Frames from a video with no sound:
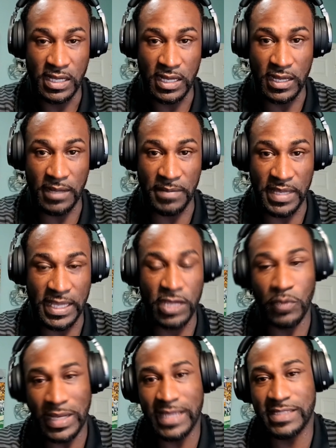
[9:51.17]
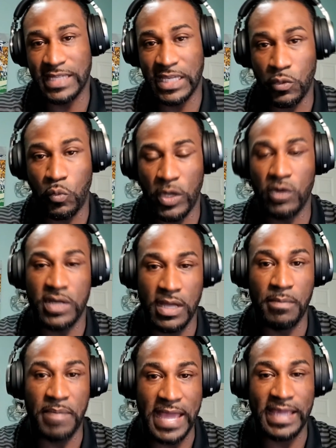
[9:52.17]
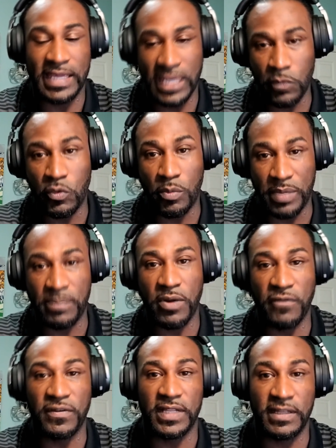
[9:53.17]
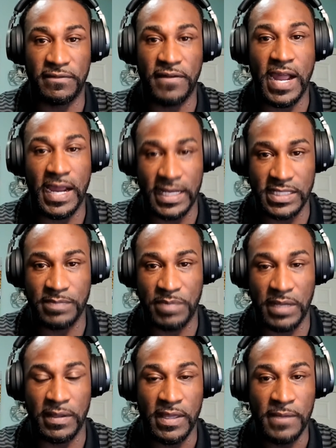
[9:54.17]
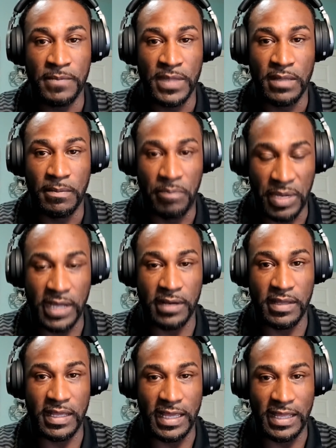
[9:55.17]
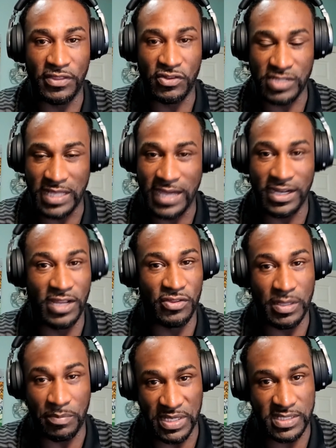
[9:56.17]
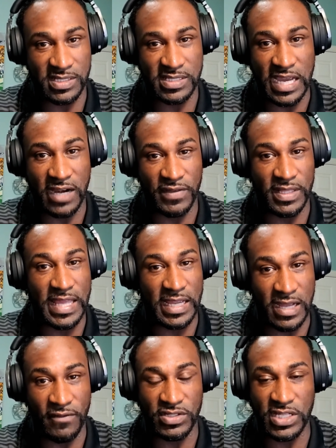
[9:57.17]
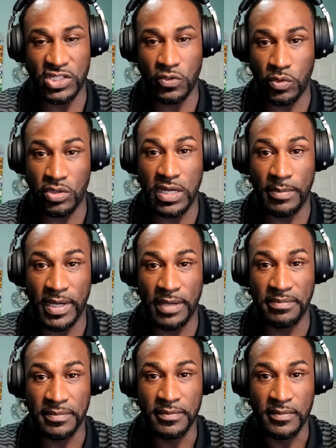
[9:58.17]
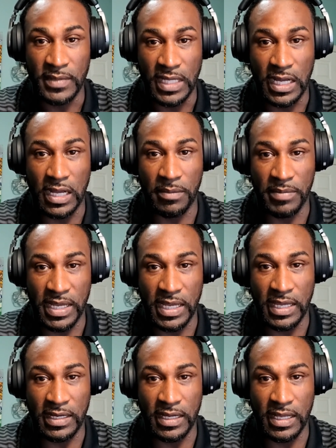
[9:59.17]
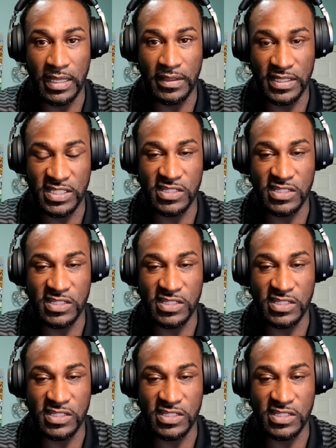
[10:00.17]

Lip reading: And he, like I said, he will come back and he will be perfectly fine. But there's a lot of other, the business side of it, that conversation will come up. And